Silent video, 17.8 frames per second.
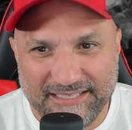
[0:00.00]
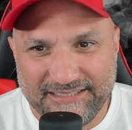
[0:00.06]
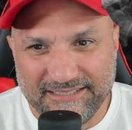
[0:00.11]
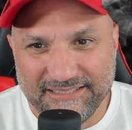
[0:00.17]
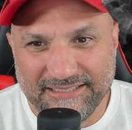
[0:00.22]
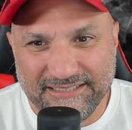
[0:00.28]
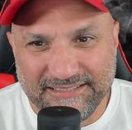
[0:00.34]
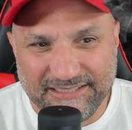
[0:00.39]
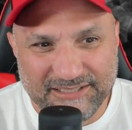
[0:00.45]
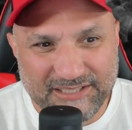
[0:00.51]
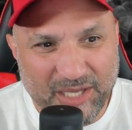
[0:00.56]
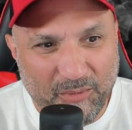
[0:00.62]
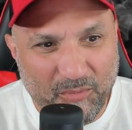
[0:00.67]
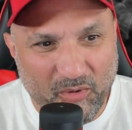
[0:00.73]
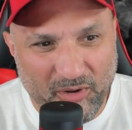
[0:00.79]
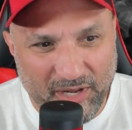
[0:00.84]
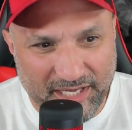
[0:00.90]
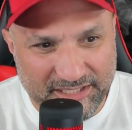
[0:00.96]
a
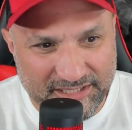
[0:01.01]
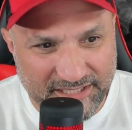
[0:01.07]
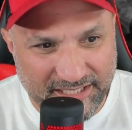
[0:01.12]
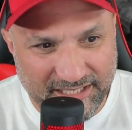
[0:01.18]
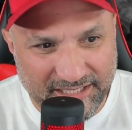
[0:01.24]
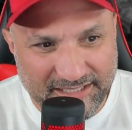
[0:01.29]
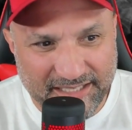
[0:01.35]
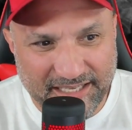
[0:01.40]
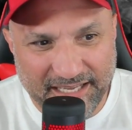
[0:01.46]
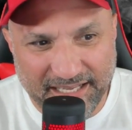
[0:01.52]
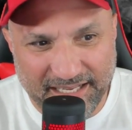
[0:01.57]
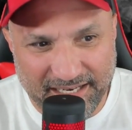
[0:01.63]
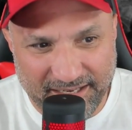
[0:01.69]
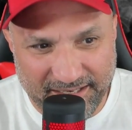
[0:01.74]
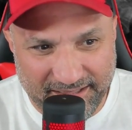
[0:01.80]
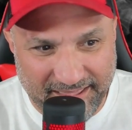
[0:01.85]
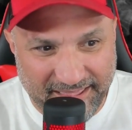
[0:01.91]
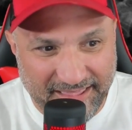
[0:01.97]
double edge, and
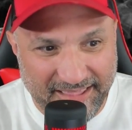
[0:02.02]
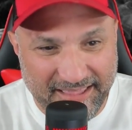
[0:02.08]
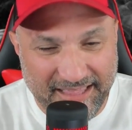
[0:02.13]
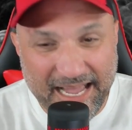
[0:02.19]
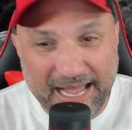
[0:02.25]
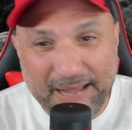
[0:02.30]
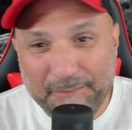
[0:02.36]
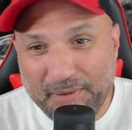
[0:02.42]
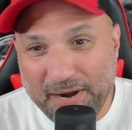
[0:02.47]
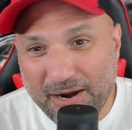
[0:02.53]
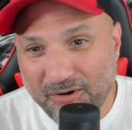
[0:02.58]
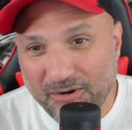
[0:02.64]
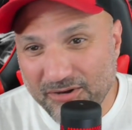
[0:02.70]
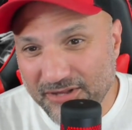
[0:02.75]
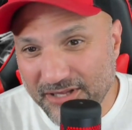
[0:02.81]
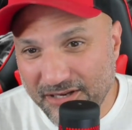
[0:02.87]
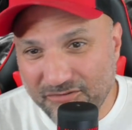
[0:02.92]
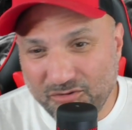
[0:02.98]
at that power
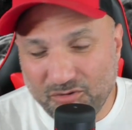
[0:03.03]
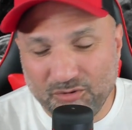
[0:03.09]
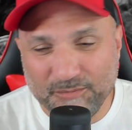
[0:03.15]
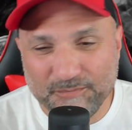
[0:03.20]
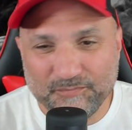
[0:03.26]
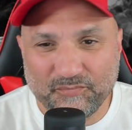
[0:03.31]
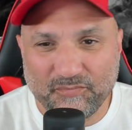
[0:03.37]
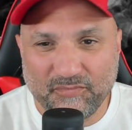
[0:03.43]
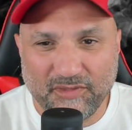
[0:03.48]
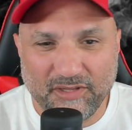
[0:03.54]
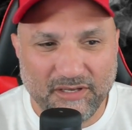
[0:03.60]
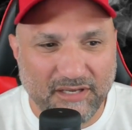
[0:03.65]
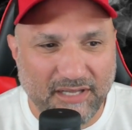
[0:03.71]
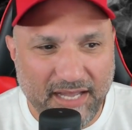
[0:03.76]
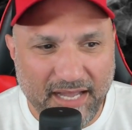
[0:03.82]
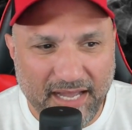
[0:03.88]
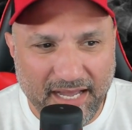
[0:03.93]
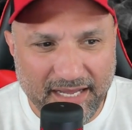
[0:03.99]
level,
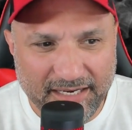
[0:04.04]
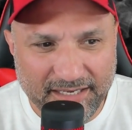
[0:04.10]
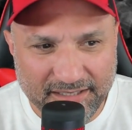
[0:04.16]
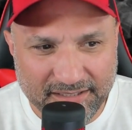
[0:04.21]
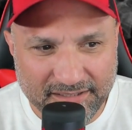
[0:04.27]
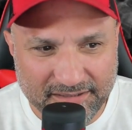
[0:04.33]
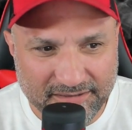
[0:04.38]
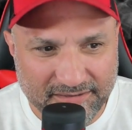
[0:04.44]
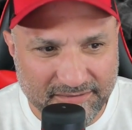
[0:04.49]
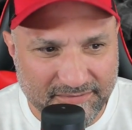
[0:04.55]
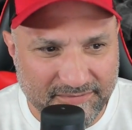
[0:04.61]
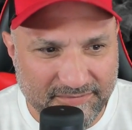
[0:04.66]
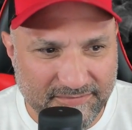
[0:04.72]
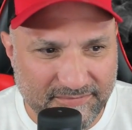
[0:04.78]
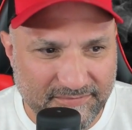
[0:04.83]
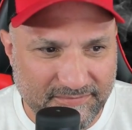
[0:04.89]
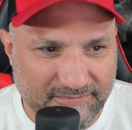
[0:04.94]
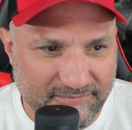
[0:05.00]
adding
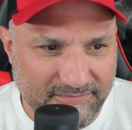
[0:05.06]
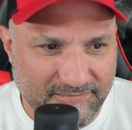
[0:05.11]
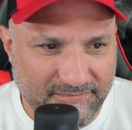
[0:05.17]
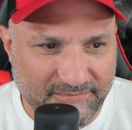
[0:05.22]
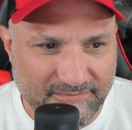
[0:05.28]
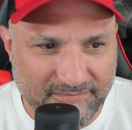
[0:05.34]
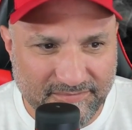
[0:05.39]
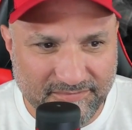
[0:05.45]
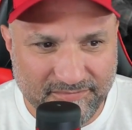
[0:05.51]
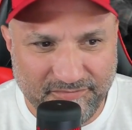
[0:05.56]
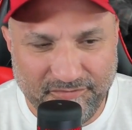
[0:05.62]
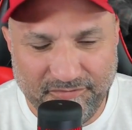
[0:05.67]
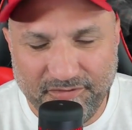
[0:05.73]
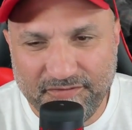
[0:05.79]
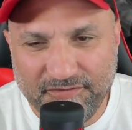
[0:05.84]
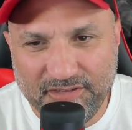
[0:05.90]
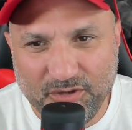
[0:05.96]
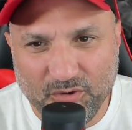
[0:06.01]

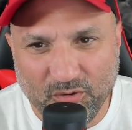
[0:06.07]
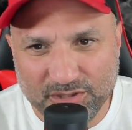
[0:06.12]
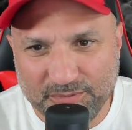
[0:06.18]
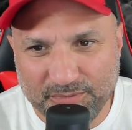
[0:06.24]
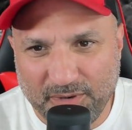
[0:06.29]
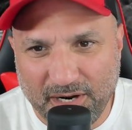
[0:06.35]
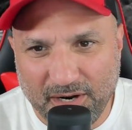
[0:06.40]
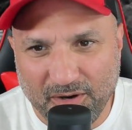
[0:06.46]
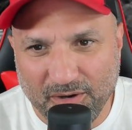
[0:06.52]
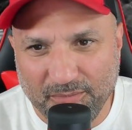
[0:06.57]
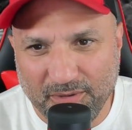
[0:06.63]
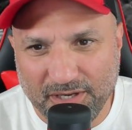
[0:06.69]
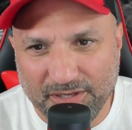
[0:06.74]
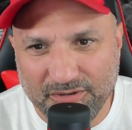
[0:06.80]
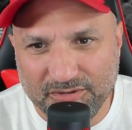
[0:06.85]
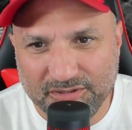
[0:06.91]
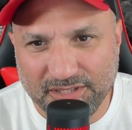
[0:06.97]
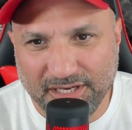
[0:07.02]
50 horsepower by
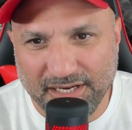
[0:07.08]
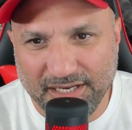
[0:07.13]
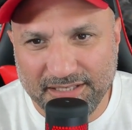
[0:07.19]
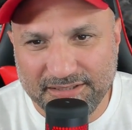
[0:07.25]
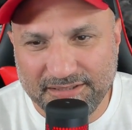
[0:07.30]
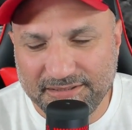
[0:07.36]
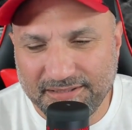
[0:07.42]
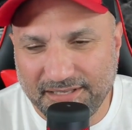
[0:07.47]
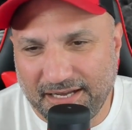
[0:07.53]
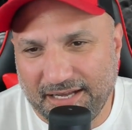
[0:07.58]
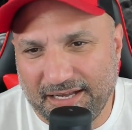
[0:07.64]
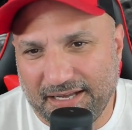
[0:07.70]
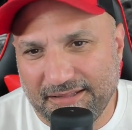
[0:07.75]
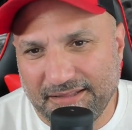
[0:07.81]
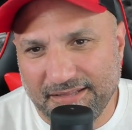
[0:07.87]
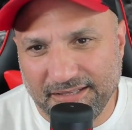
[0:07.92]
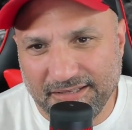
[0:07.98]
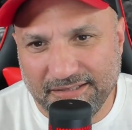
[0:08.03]
using ice, I
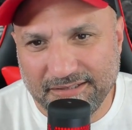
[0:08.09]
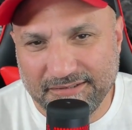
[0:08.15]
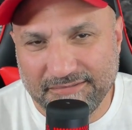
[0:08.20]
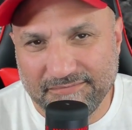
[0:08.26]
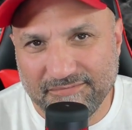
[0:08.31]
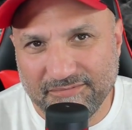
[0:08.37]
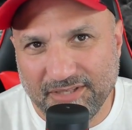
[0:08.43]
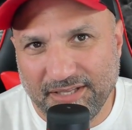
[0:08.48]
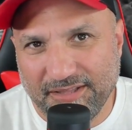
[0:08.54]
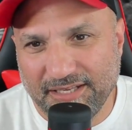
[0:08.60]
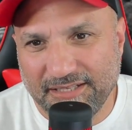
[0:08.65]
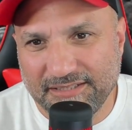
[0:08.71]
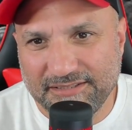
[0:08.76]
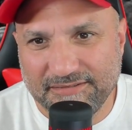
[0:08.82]
think it's